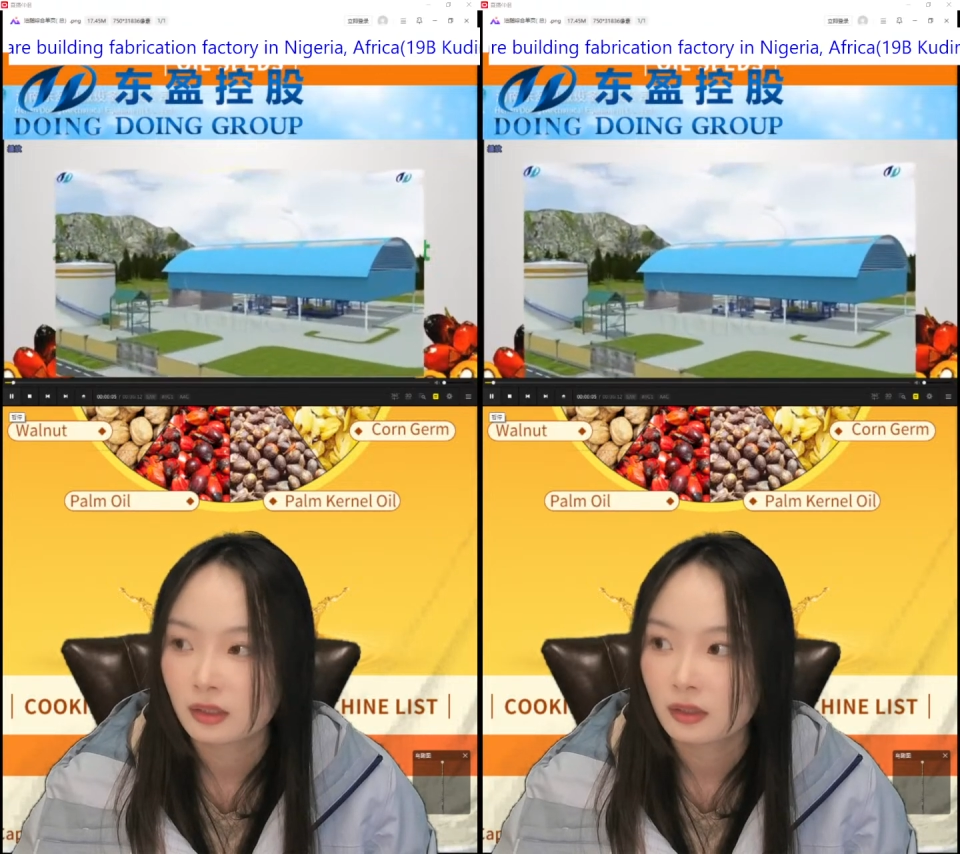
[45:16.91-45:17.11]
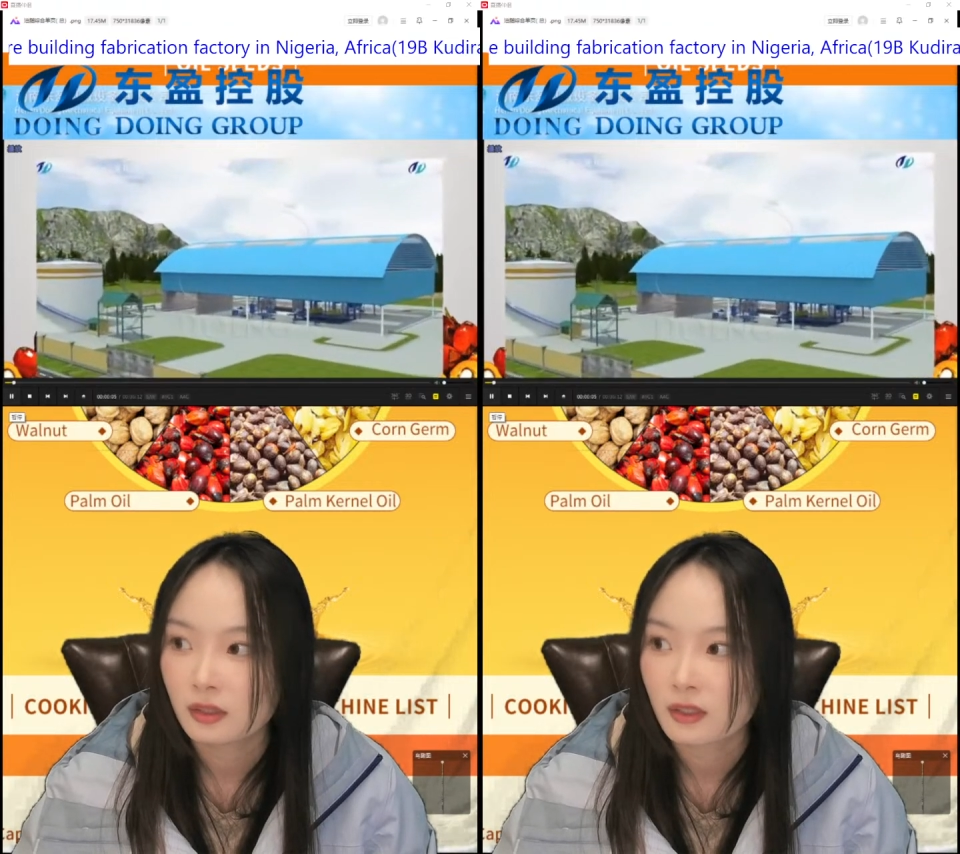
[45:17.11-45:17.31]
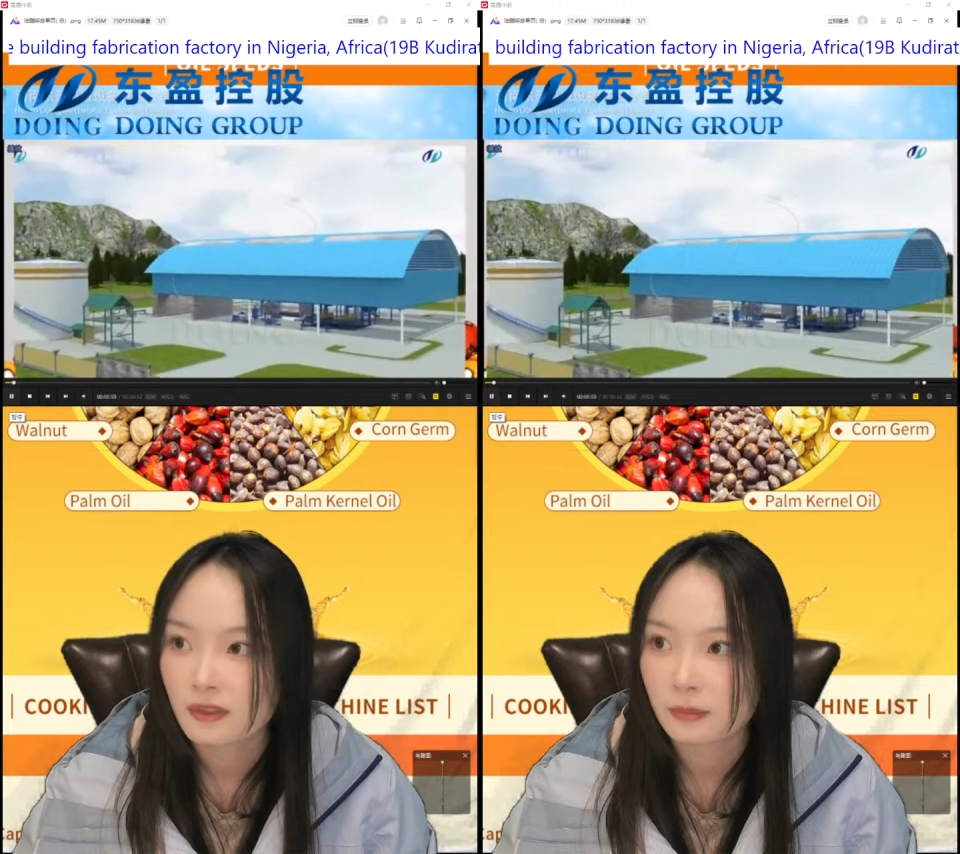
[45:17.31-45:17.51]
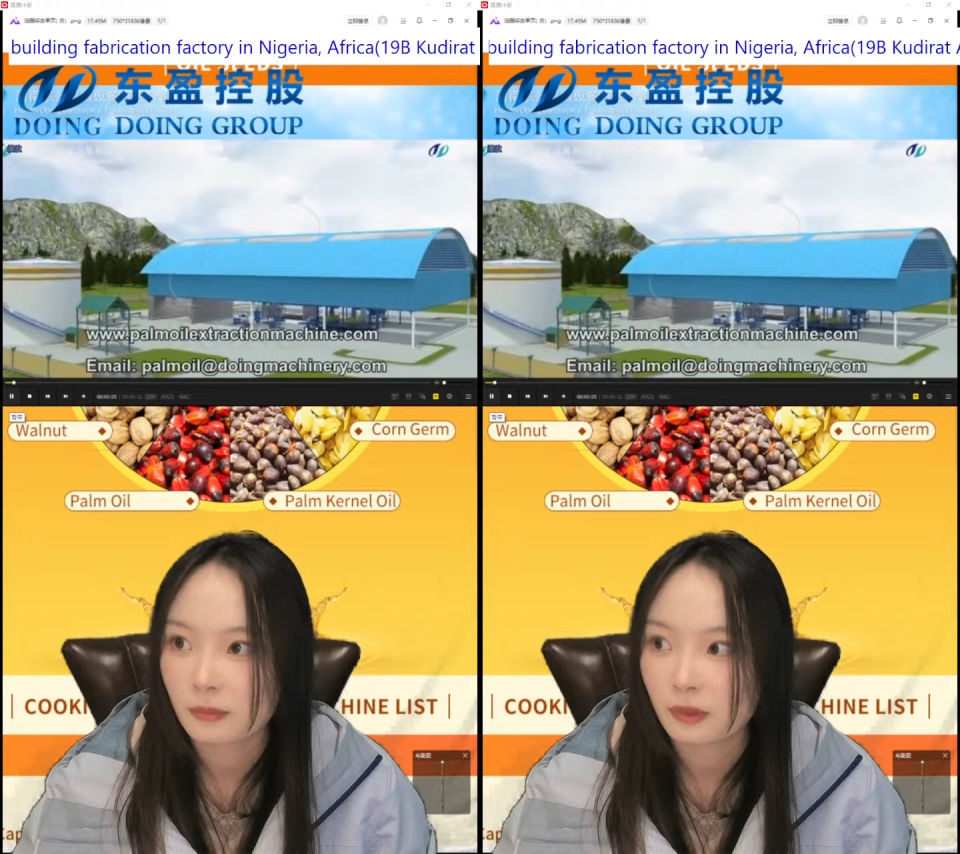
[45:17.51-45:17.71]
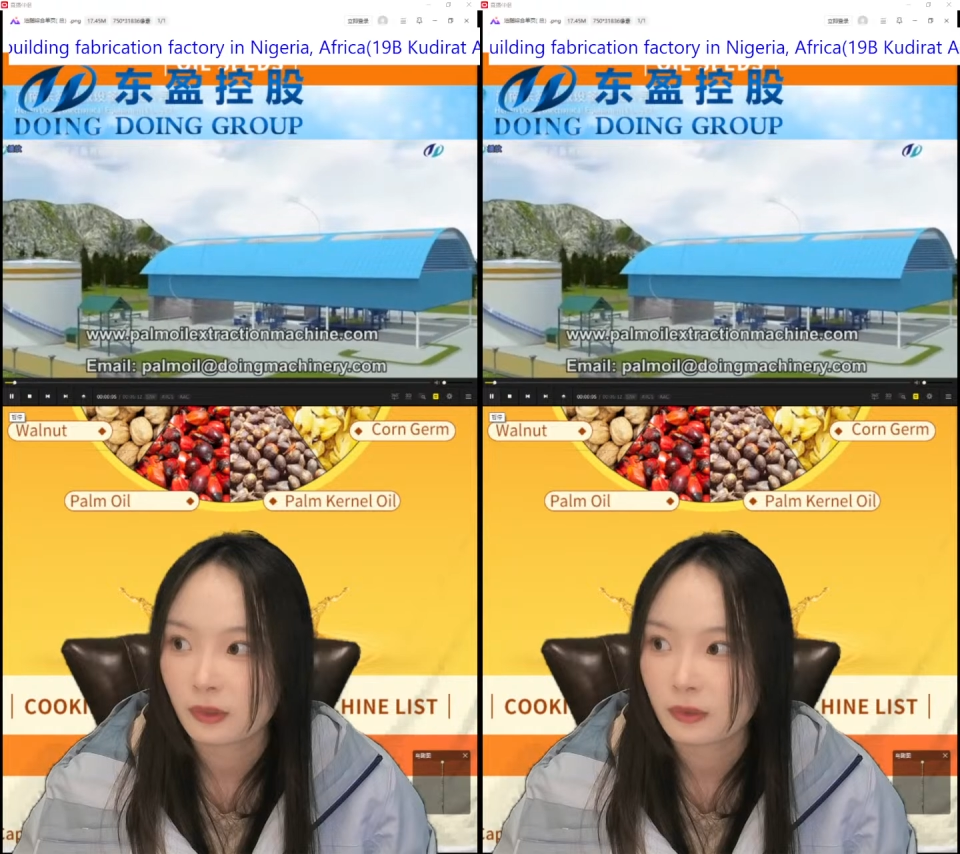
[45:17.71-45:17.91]

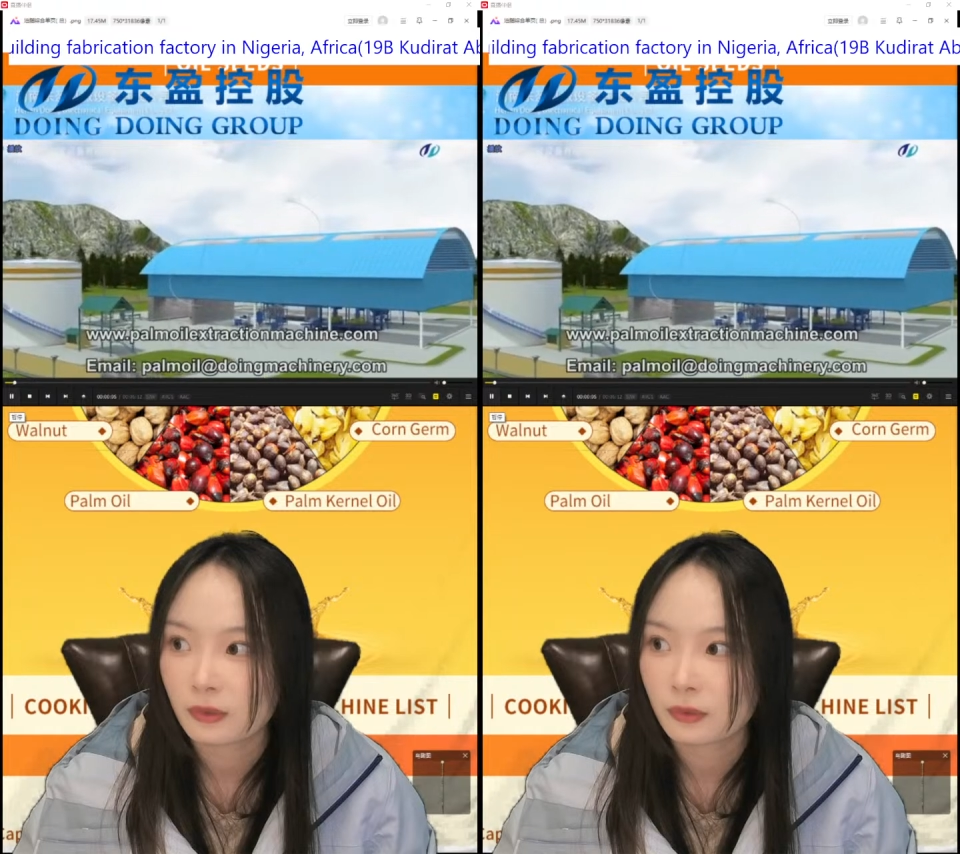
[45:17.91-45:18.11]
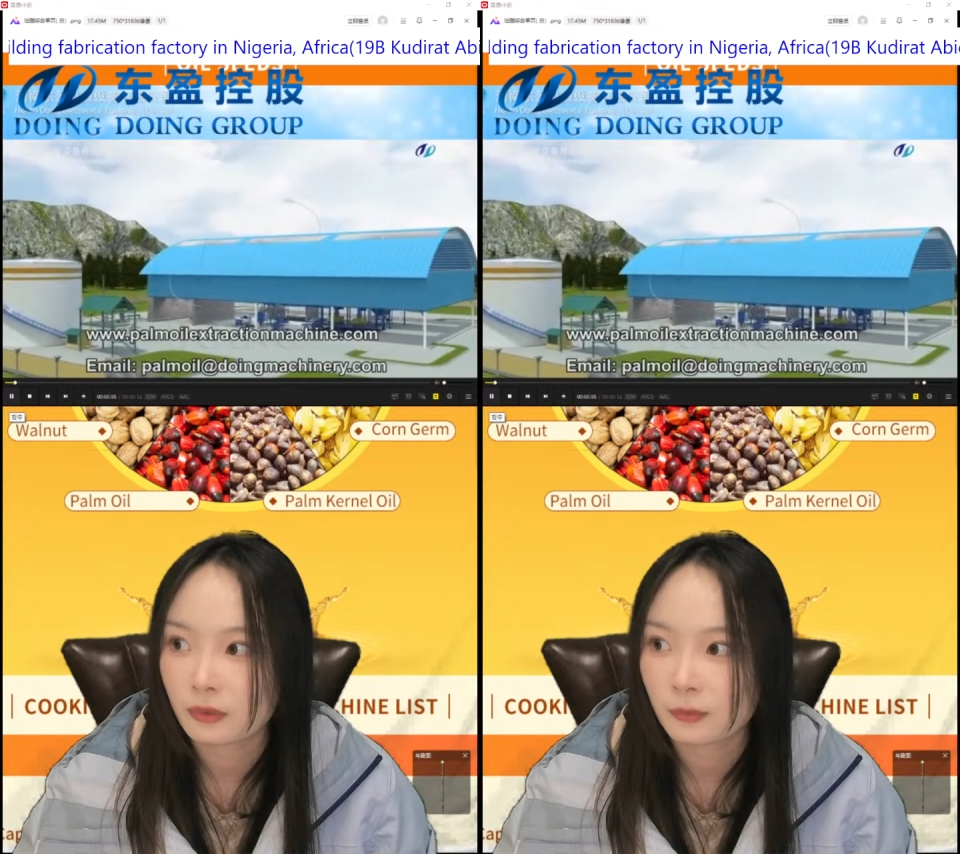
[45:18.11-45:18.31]
customers to